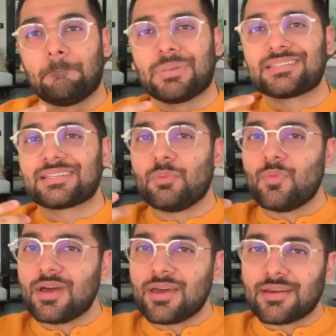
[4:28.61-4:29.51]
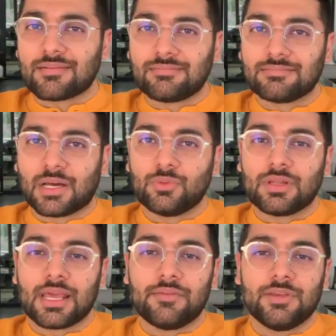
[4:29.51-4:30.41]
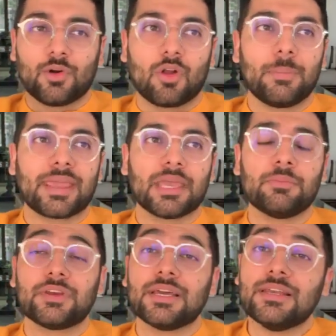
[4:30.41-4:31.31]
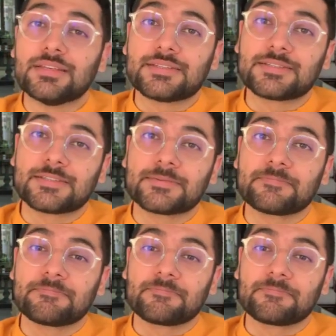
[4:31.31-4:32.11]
But somewhere down the line, we all became realists.